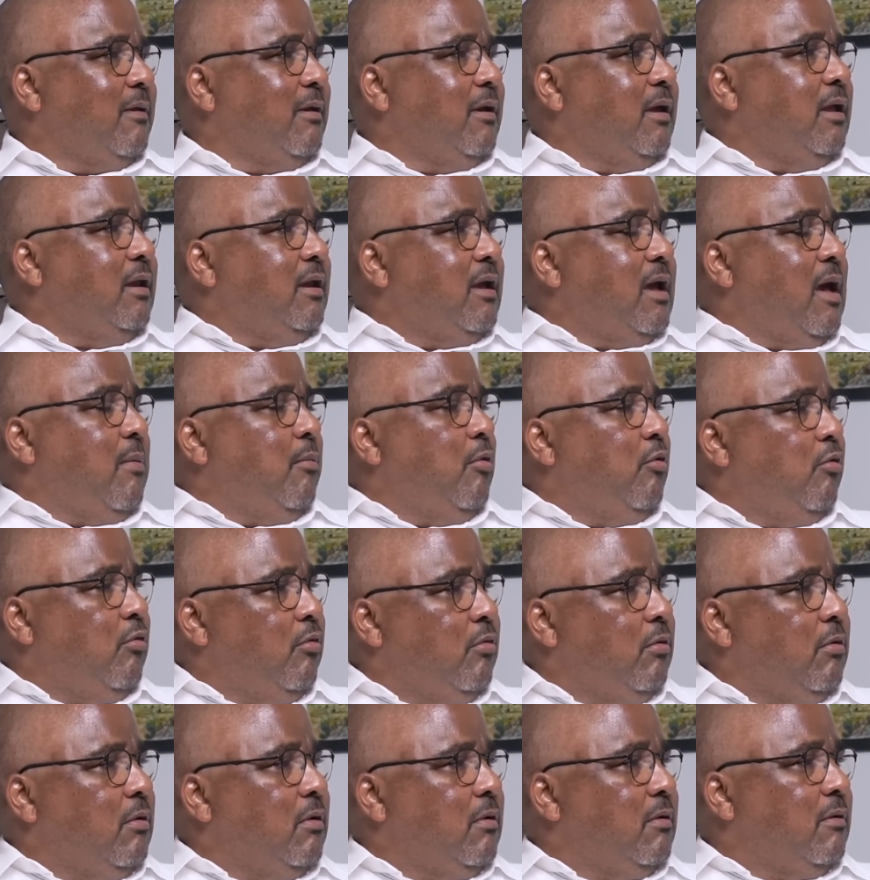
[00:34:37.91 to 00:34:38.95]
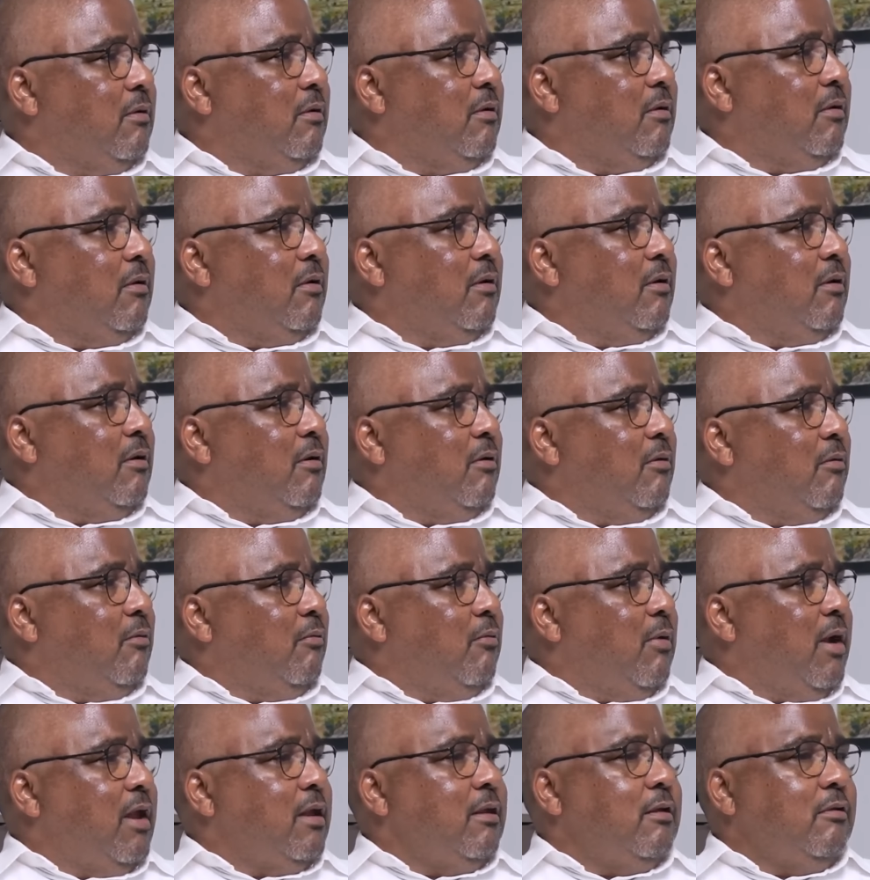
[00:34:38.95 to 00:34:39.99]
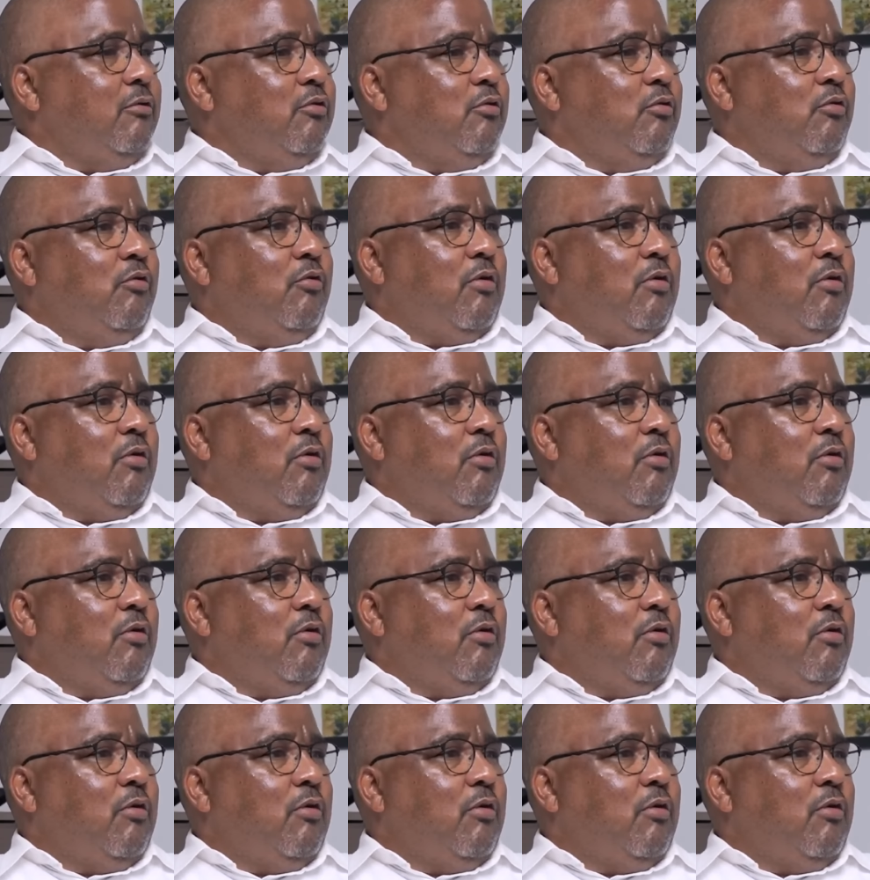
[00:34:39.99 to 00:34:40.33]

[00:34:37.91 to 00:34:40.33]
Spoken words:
In Cameroon, when you